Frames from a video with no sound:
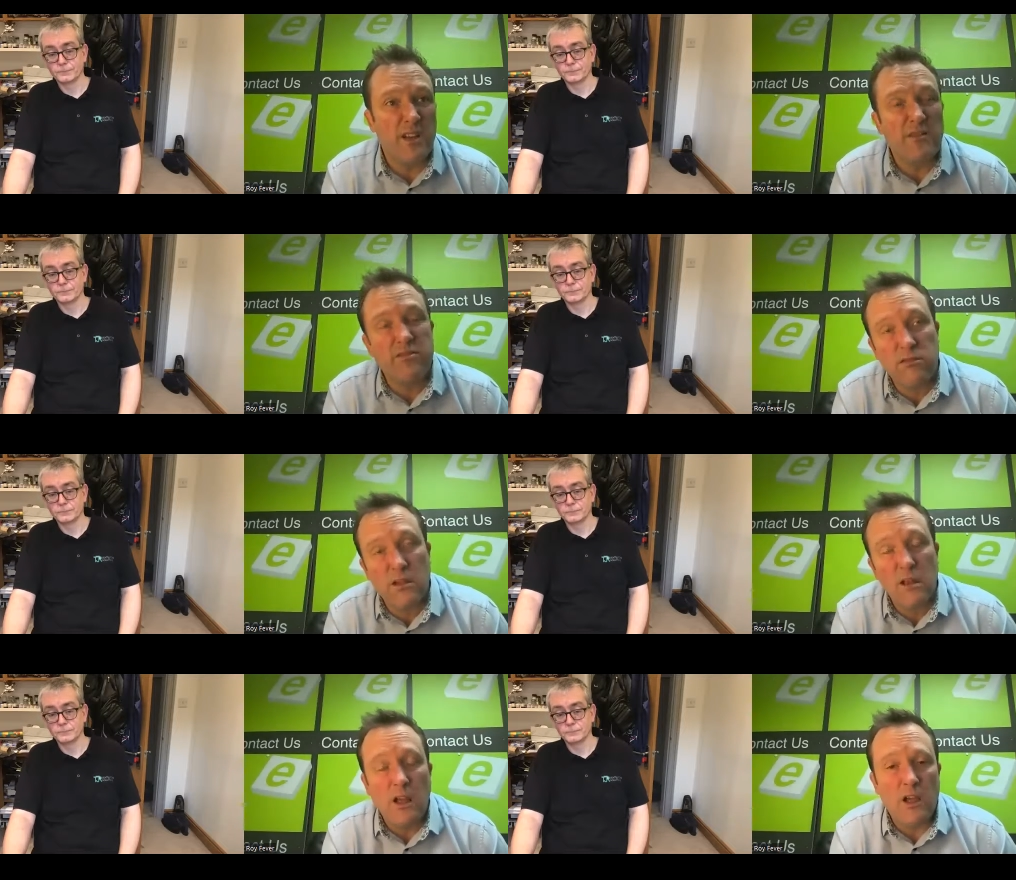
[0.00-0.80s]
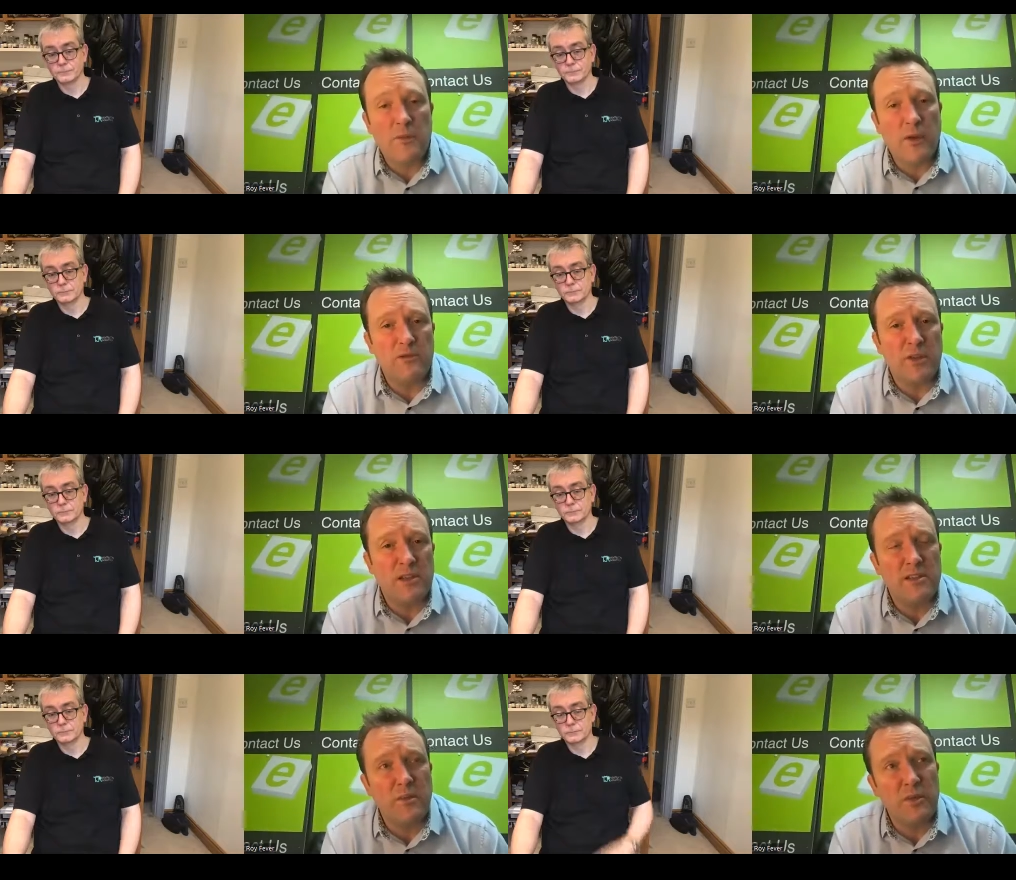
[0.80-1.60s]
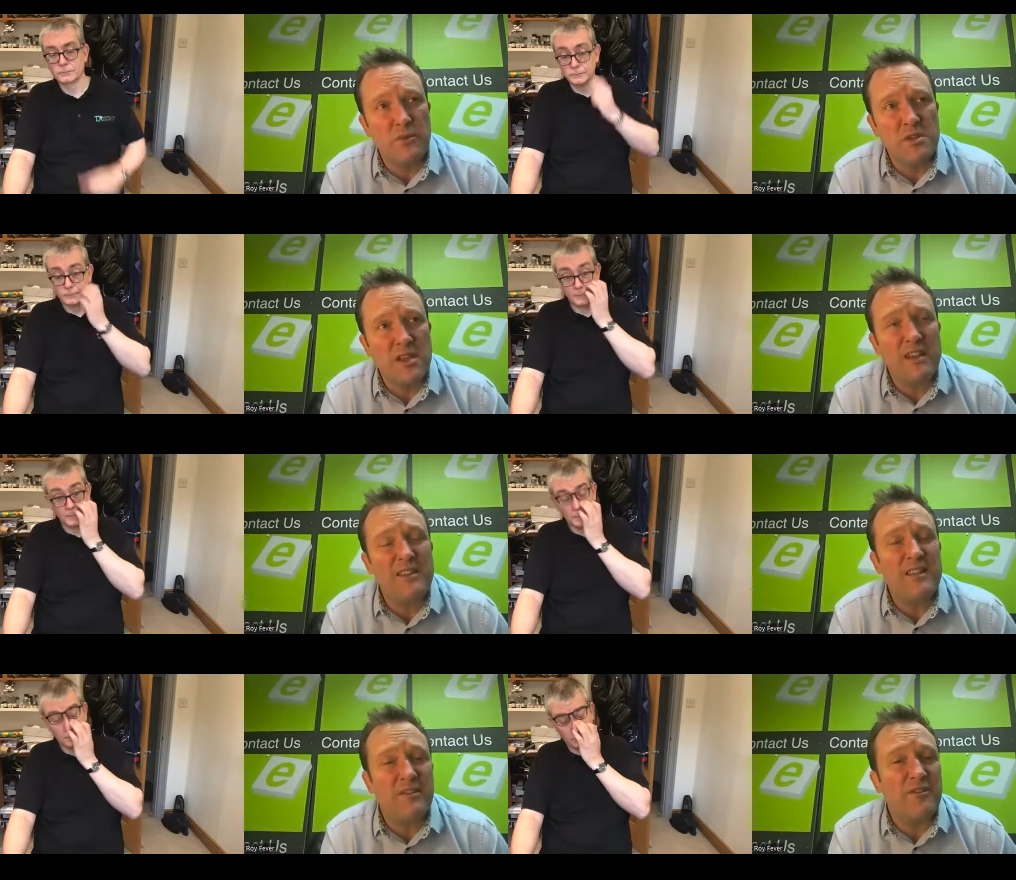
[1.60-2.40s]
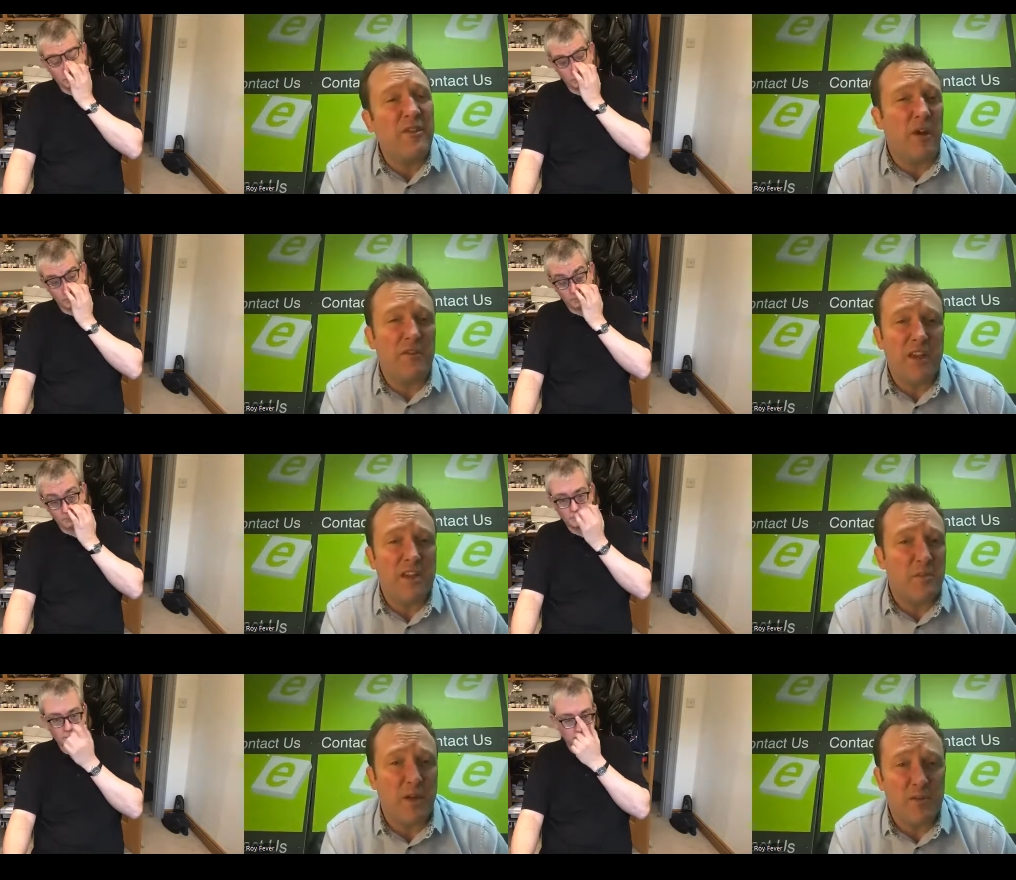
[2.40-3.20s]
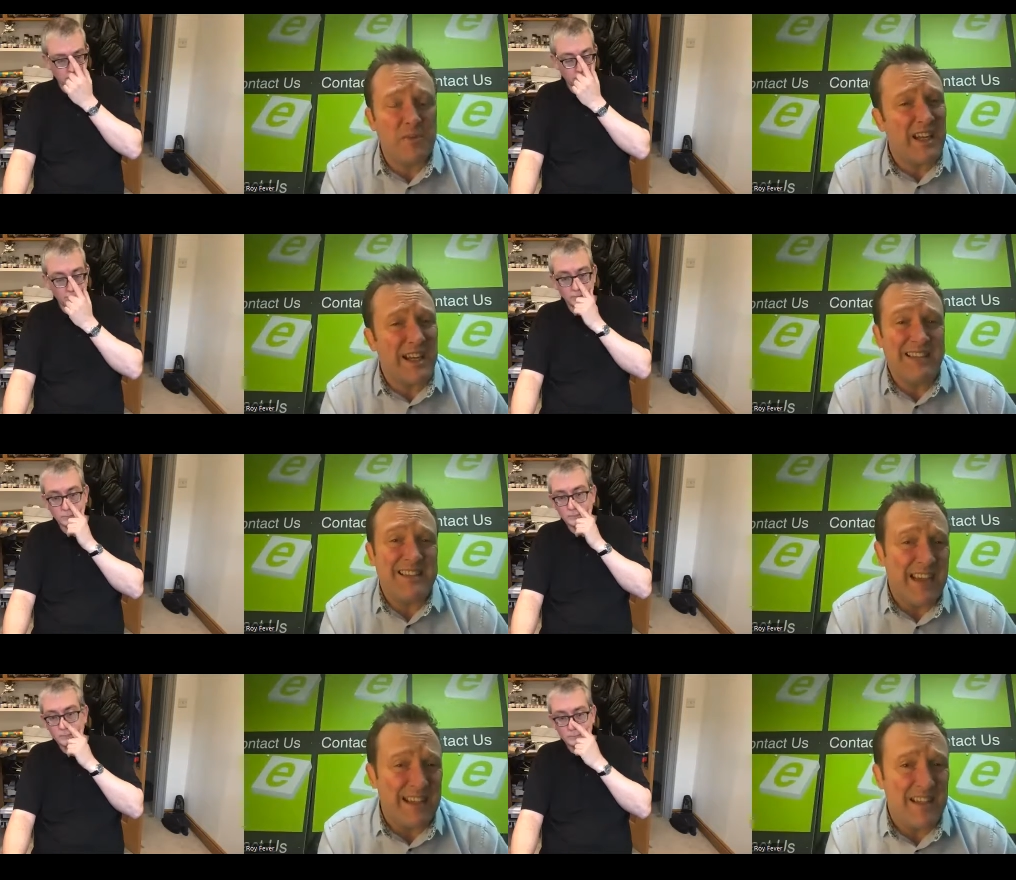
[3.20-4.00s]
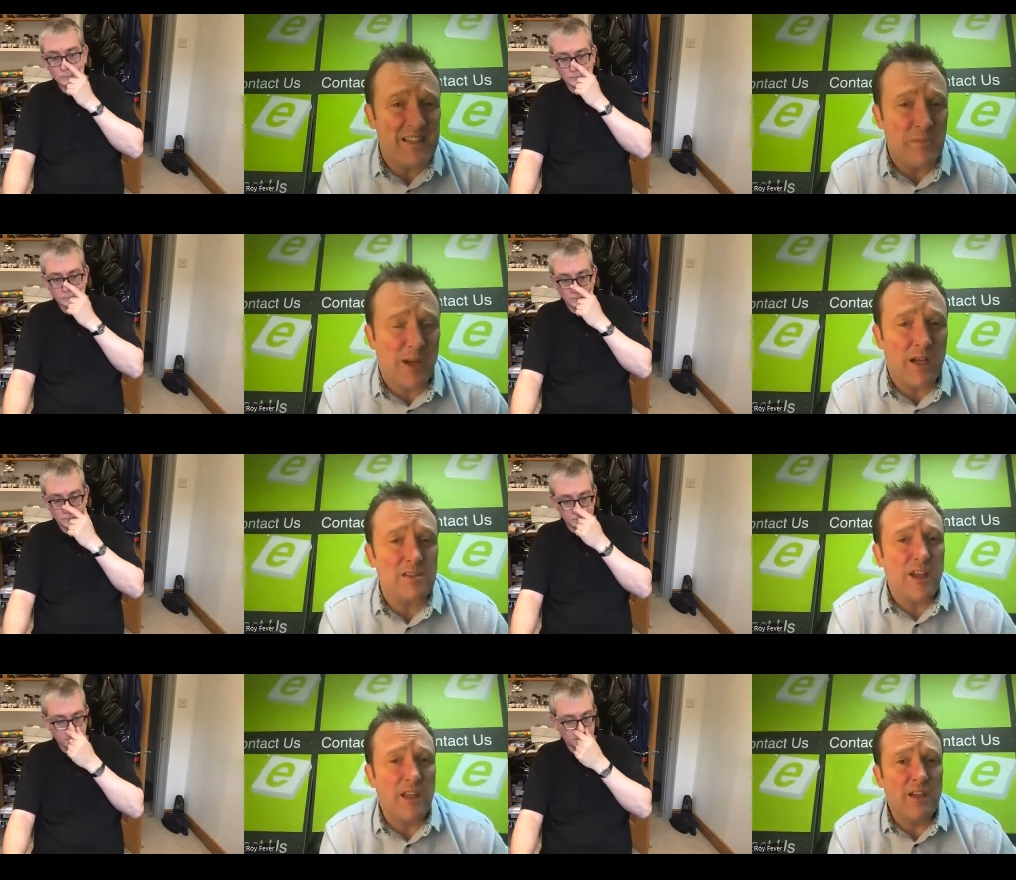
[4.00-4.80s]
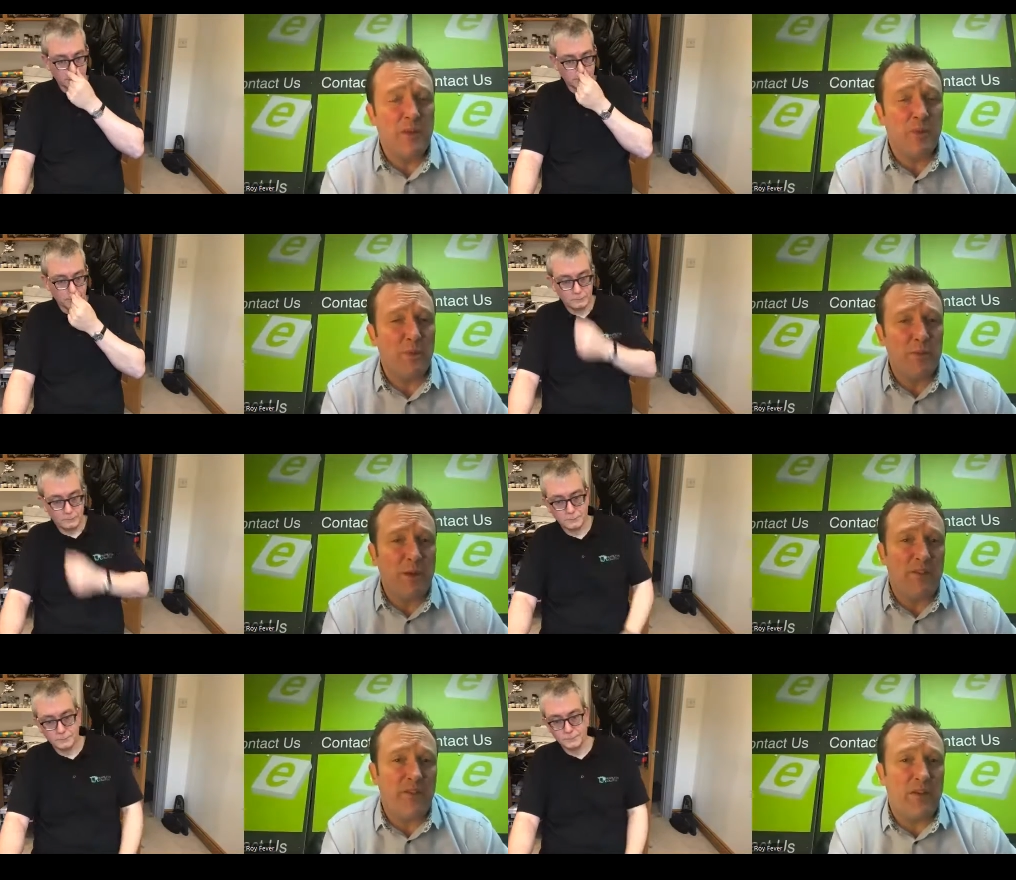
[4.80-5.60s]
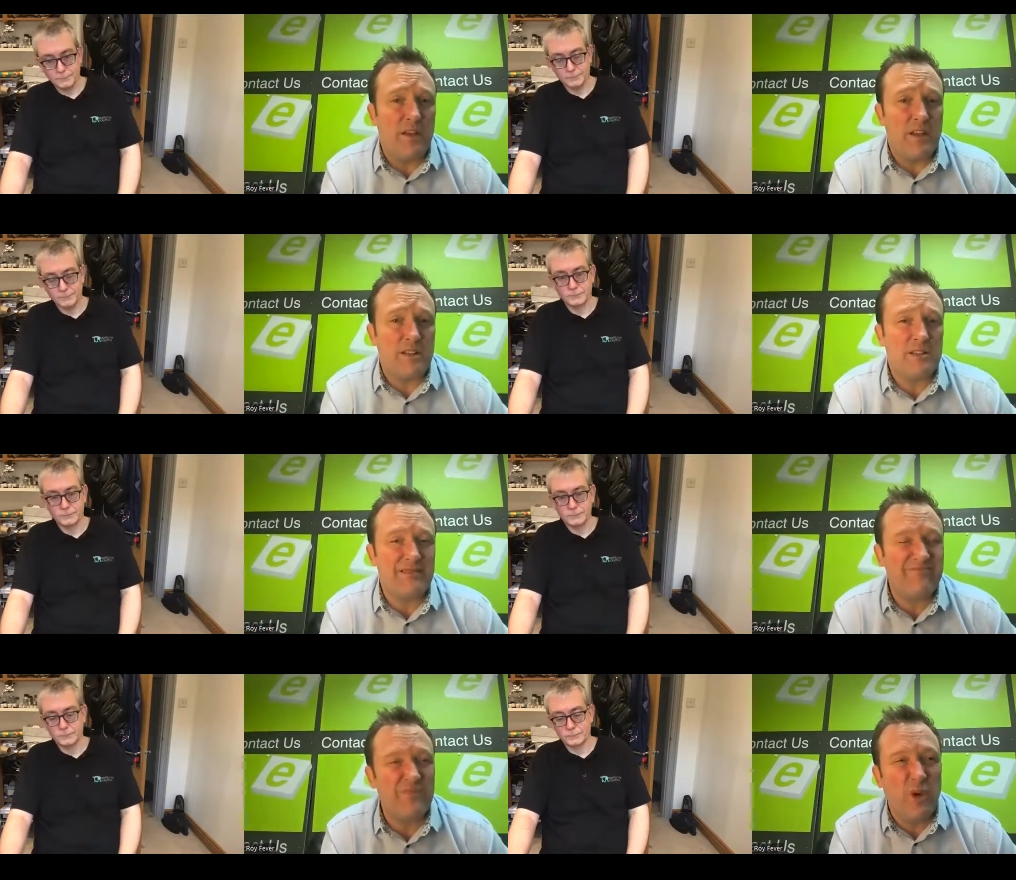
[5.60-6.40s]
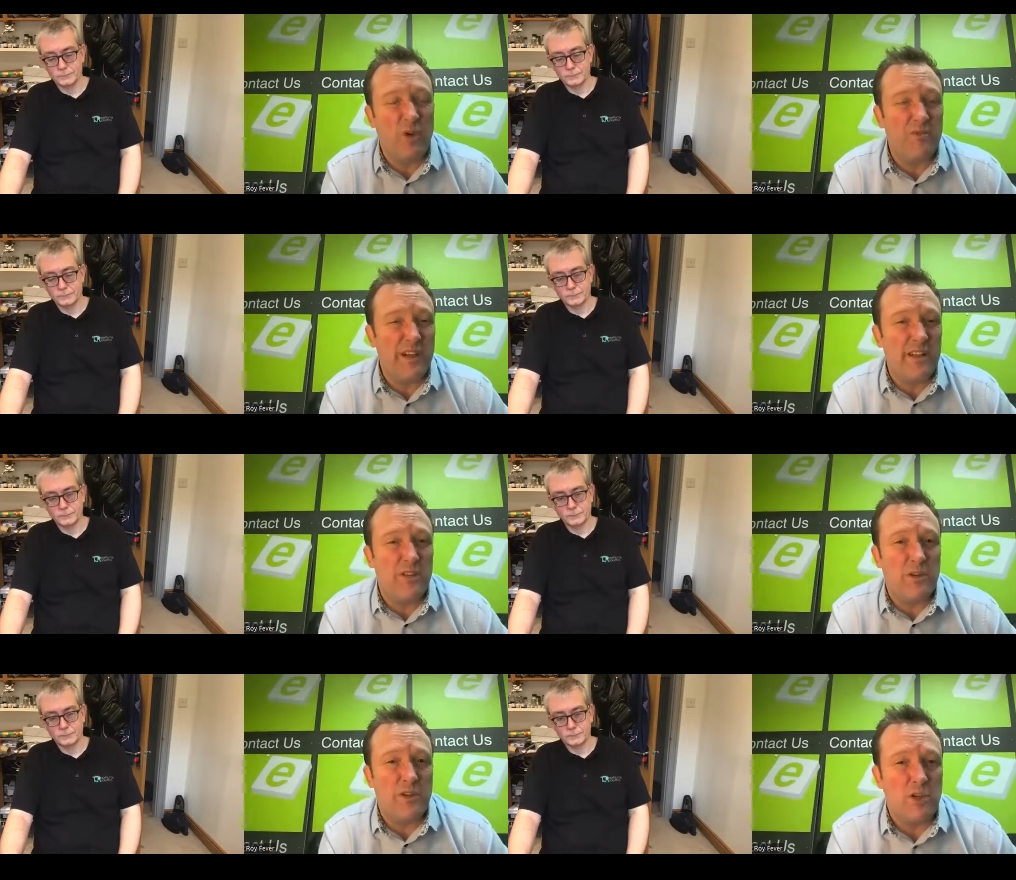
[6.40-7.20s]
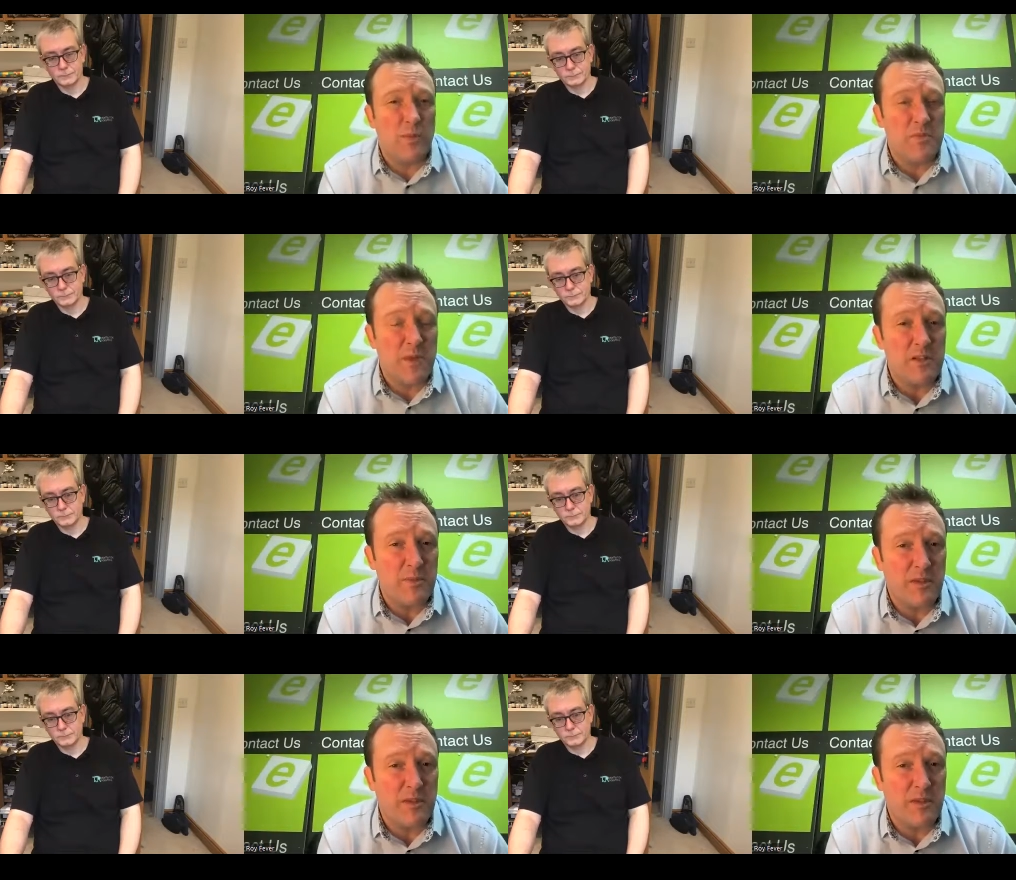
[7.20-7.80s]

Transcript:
Speaker 1: I suppose, really, Tim, would we say anything five years and plus, particularly 10 years and plus, you probably find it's not really doing the job it's meant